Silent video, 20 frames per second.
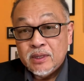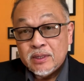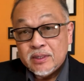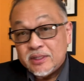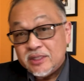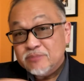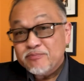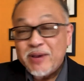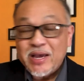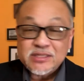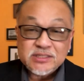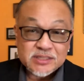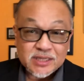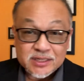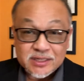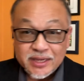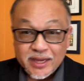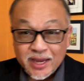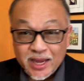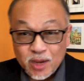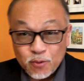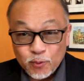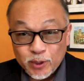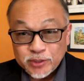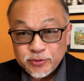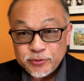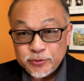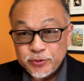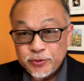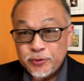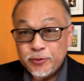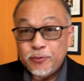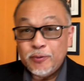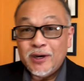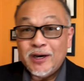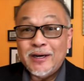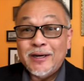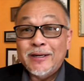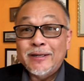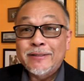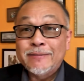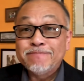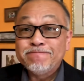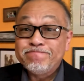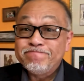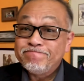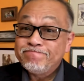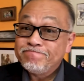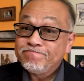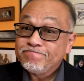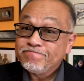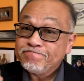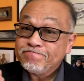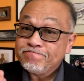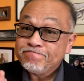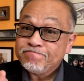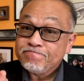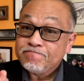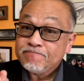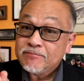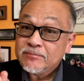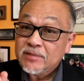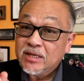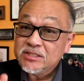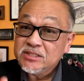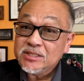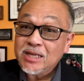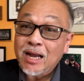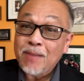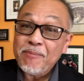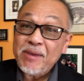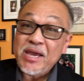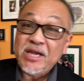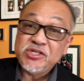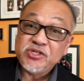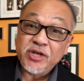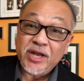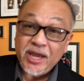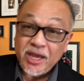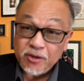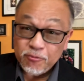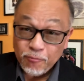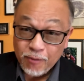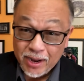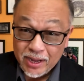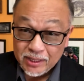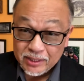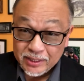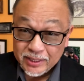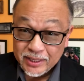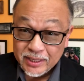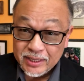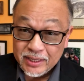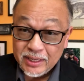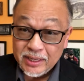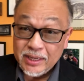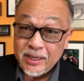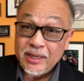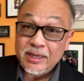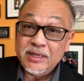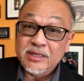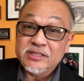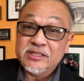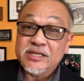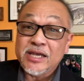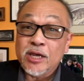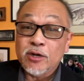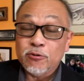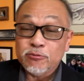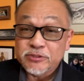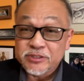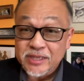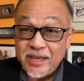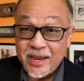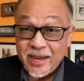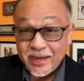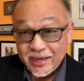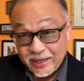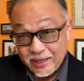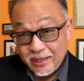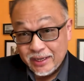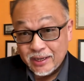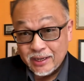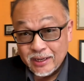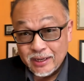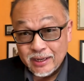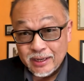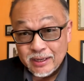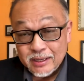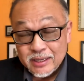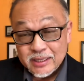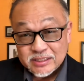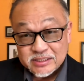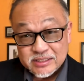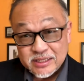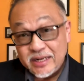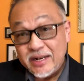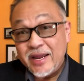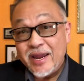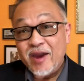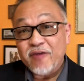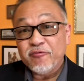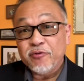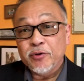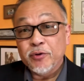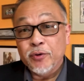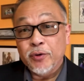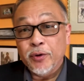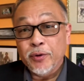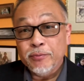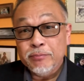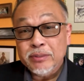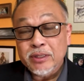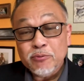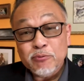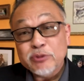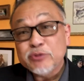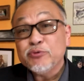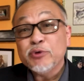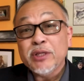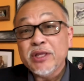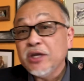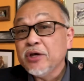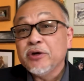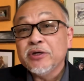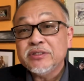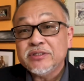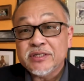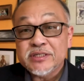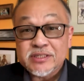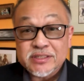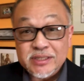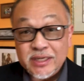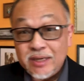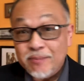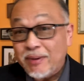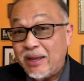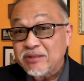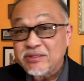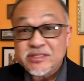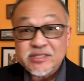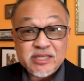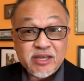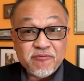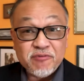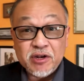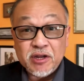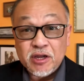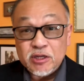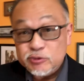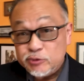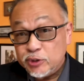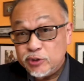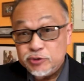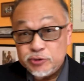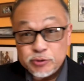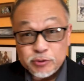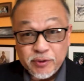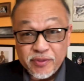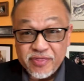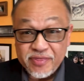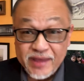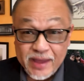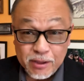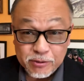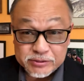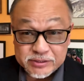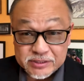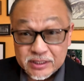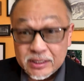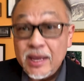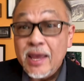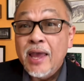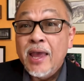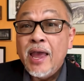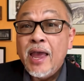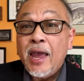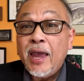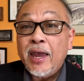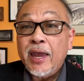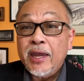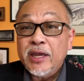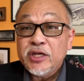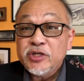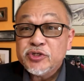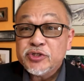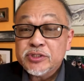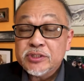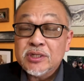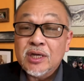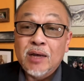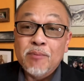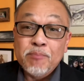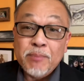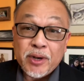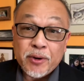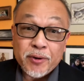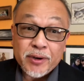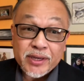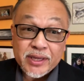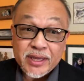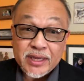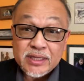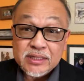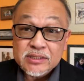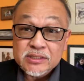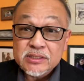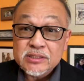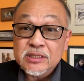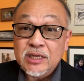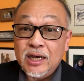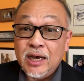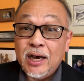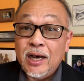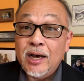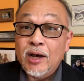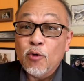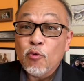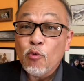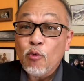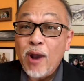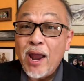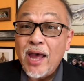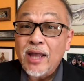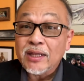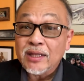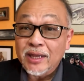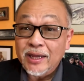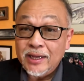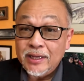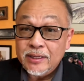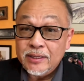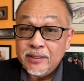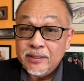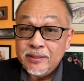This past Sunday, I went to a Stop Asian Hate rally in San Jose Sunday afternoon, and it was really good to see about 700 to 1,000 Asian Americans rally.